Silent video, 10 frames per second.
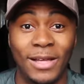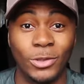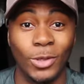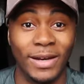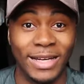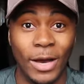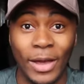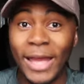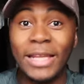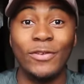plateau right
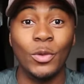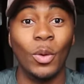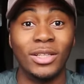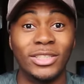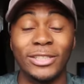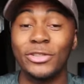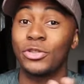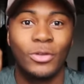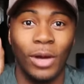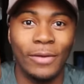now, any of you
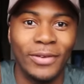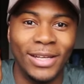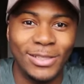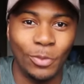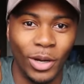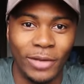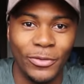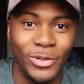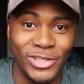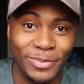watching, try for at least one
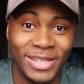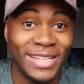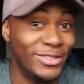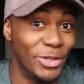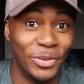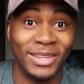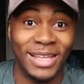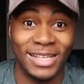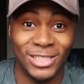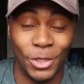of your gym days doing
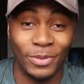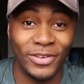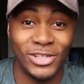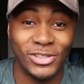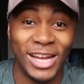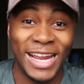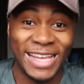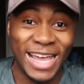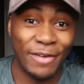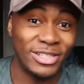that slower version.
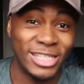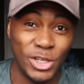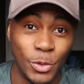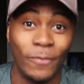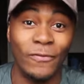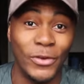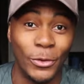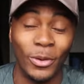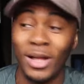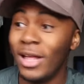I guarantee you'll
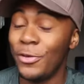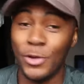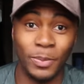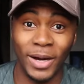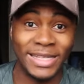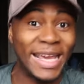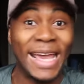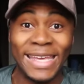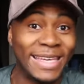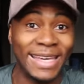feel your body
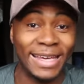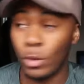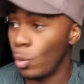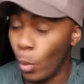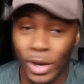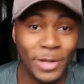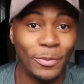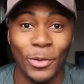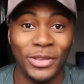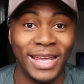aching way
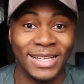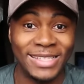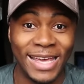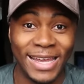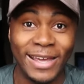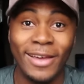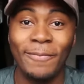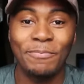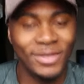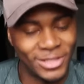more the next day.
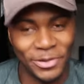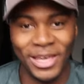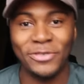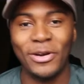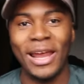So yeah, try